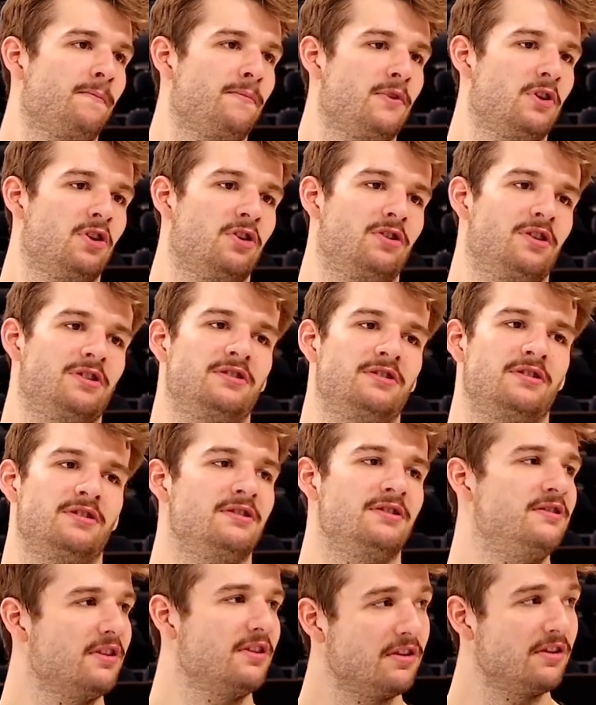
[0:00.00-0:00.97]
This is
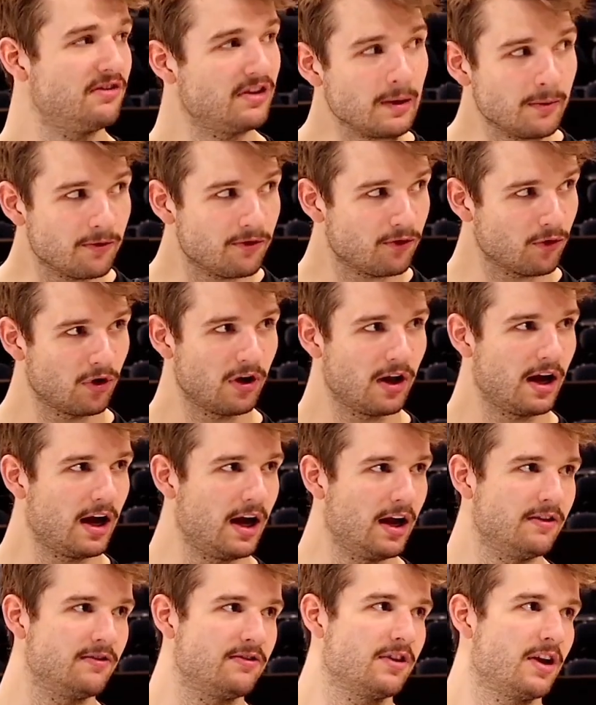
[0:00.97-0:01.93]
the same 4
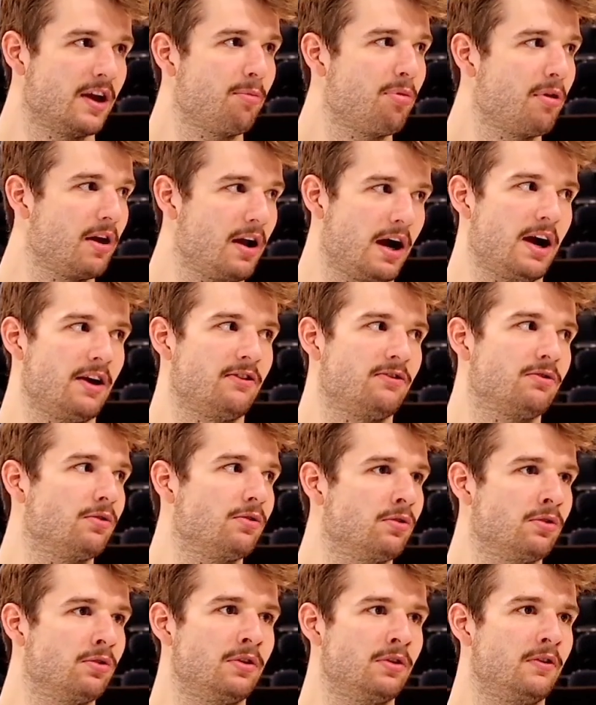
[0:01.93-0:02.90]
lines that I played high
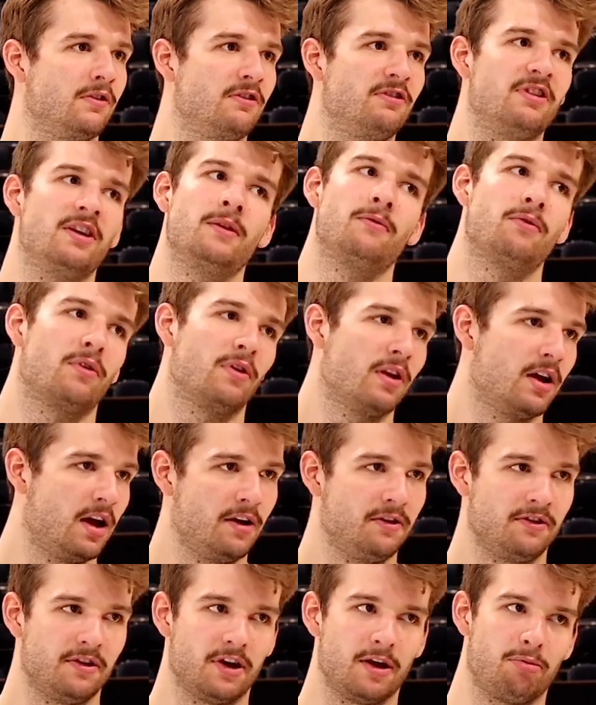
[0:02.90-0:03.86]
school and same 4
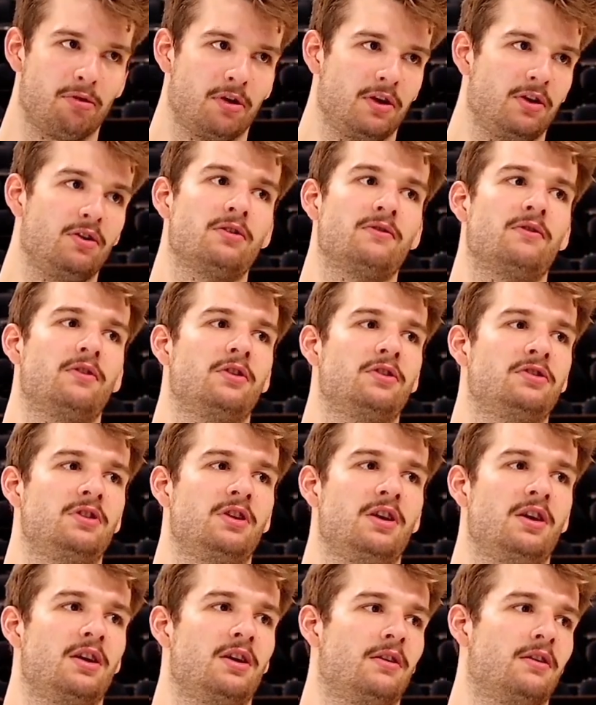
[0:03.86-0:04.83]
lines that I played
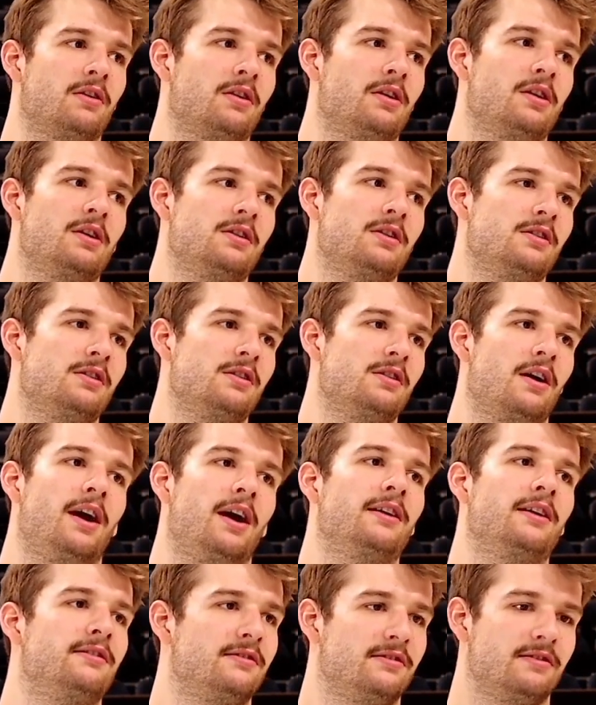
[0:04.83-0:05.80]
university, and
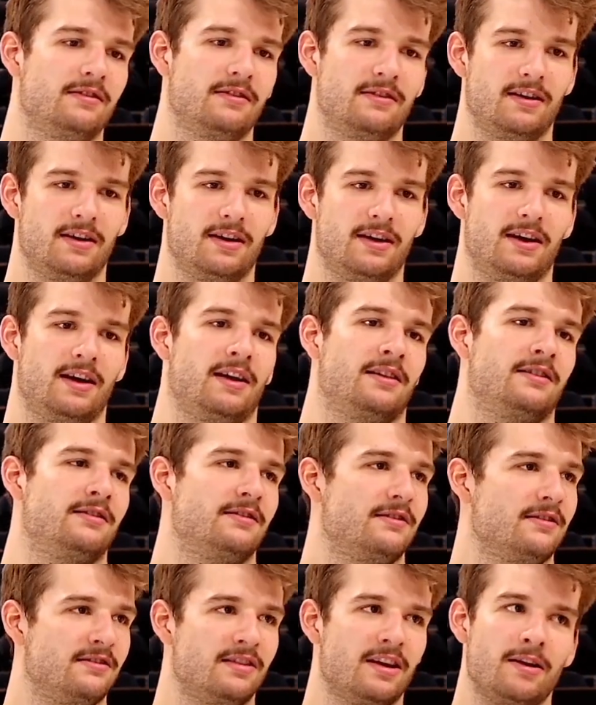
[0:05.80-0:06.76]
it's
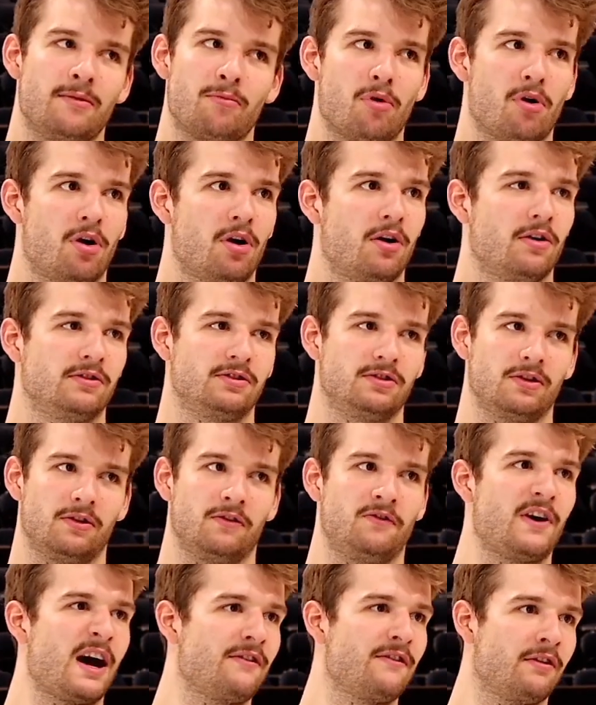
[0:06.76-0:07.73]
the same ball. It's still
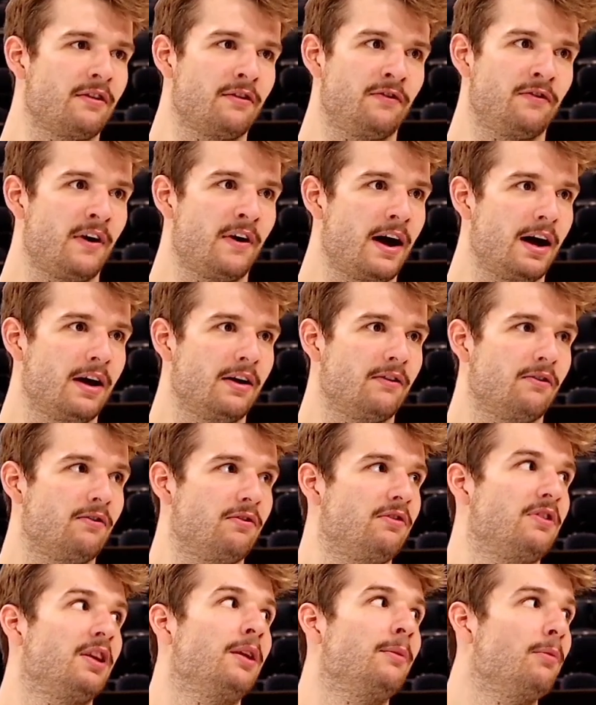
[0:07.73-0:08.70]
5-on-5,
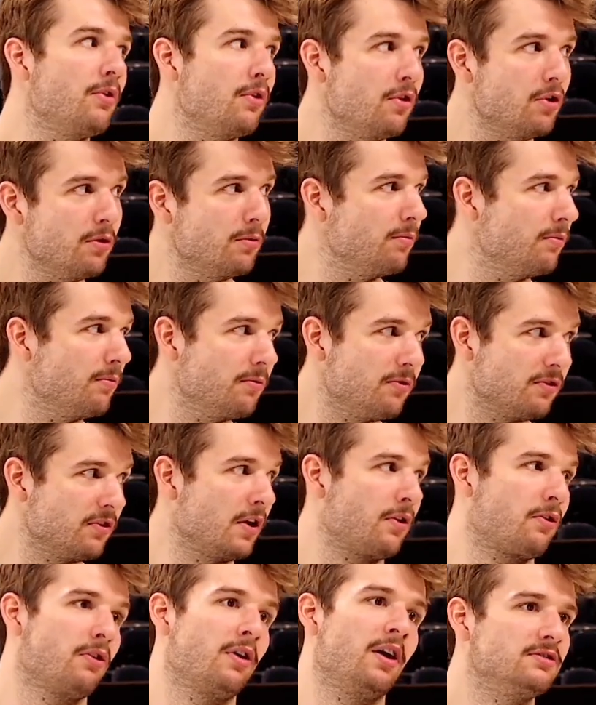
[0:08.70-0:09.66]
same hoop, free
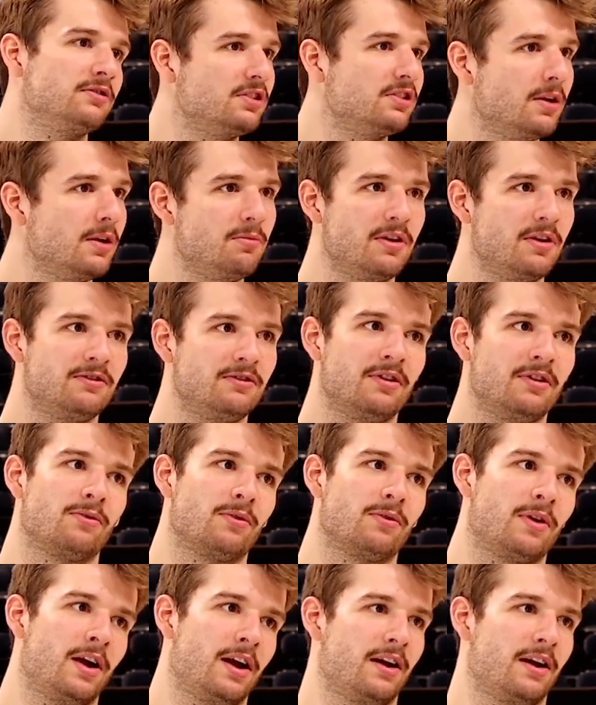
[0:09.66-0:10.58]
throw line, same distance, right?